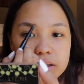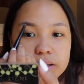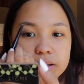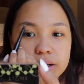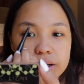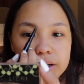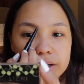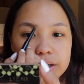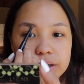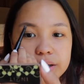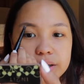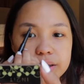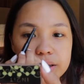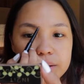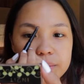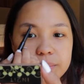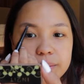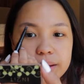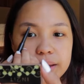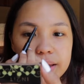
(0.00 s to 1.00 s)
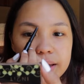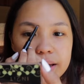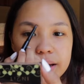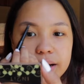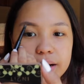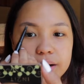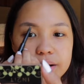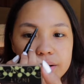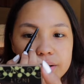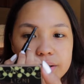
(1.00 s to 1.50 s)
darker than my
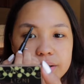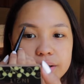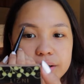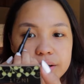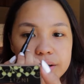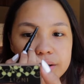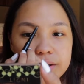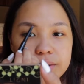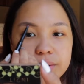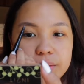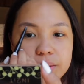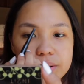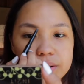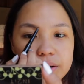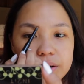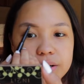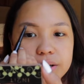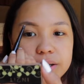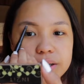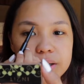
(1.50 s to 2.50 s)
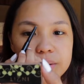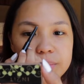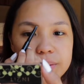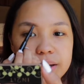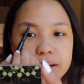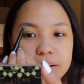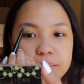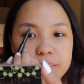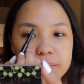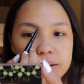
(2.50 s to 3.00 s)
hair color or darker than
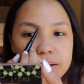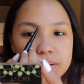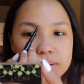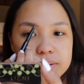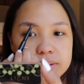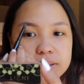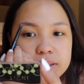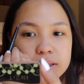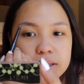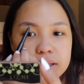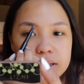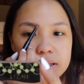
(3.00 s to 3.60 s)
my eyebrows,